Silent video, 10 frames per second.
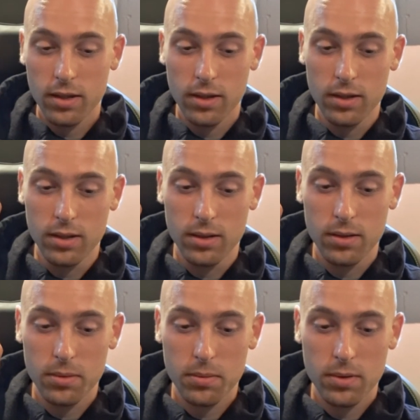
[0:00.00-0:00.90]
the
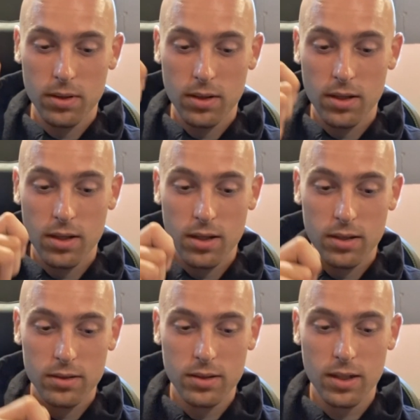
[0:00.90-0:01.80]

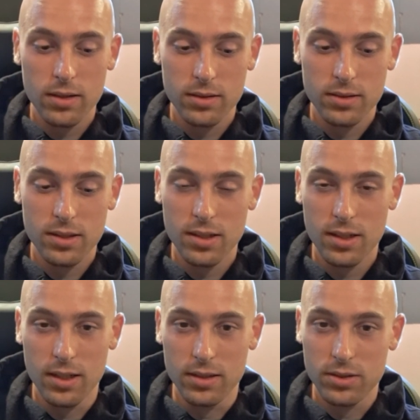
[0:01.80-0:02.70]
tendency
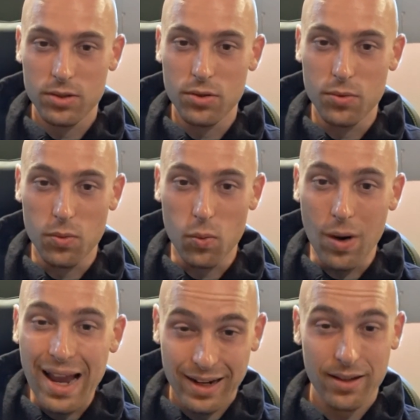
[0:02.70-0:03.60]
is to
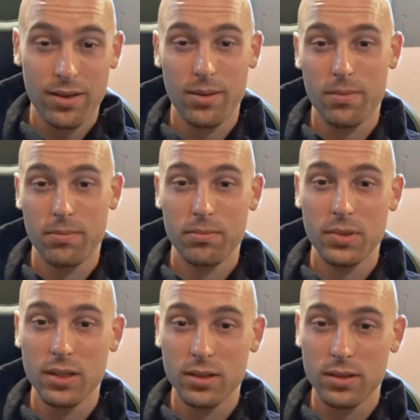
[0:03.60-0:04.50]
whack them
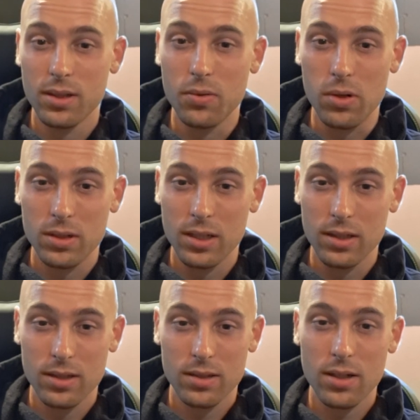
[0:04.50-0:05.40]
because they want to get
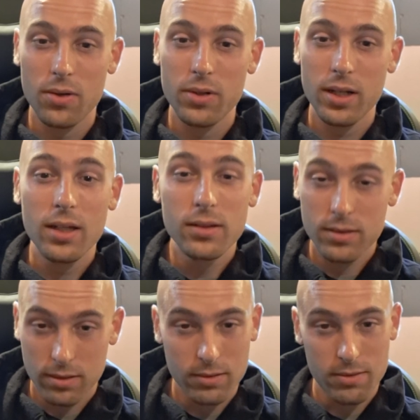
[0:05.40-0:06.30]
the sound
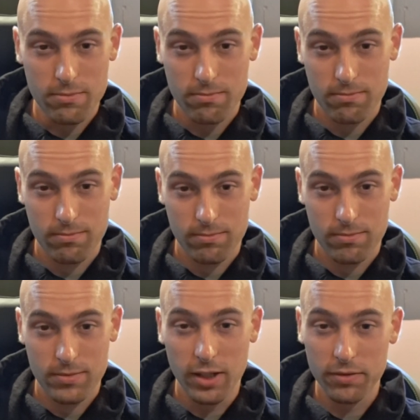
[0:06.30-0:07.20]
into them.
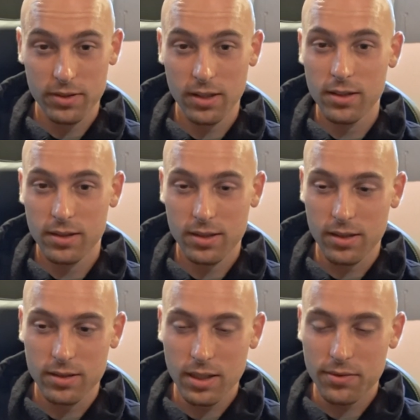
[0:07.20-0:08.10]
I've seen this
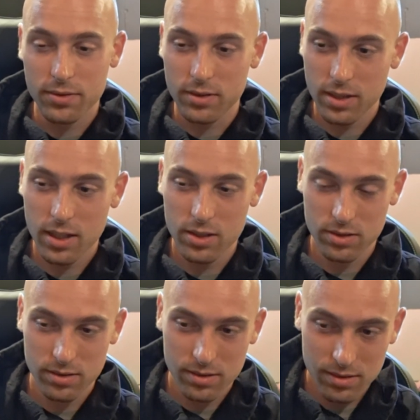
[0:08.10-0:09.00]
on several
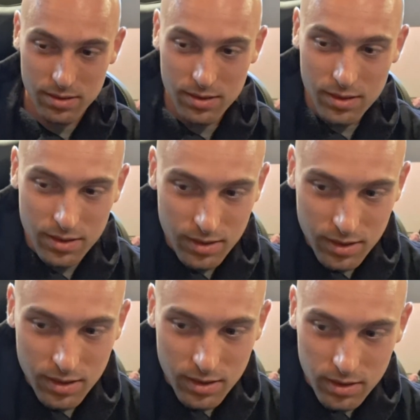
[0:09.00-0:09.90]
occasions.
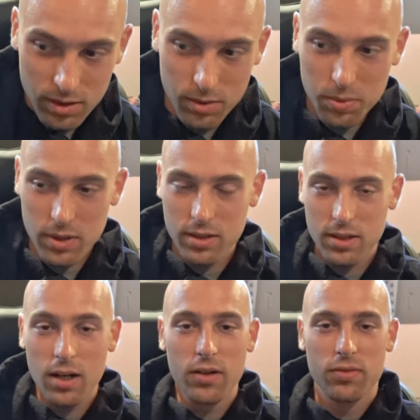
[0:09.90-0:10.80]
They're pretty
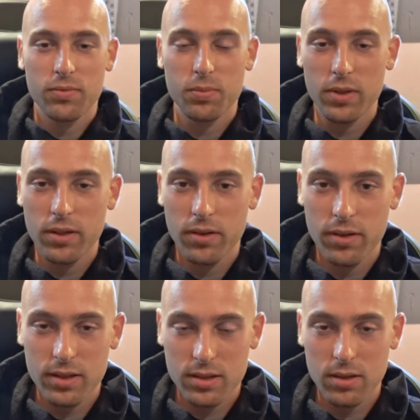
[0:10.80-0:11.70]
tough, but
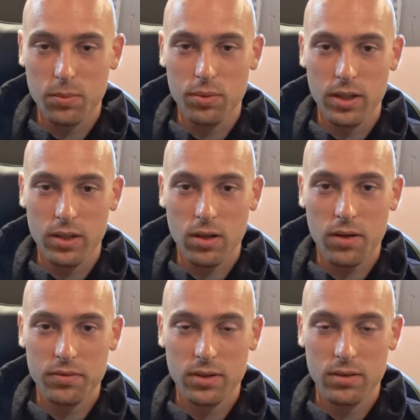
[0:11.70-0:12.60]
they still break
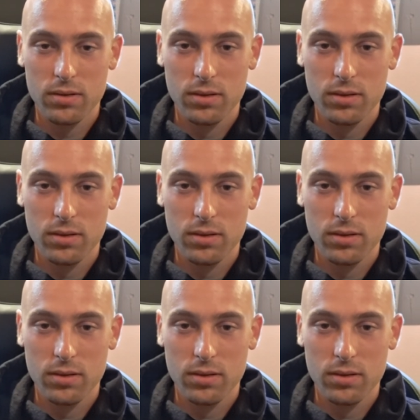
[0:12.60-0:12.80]
often.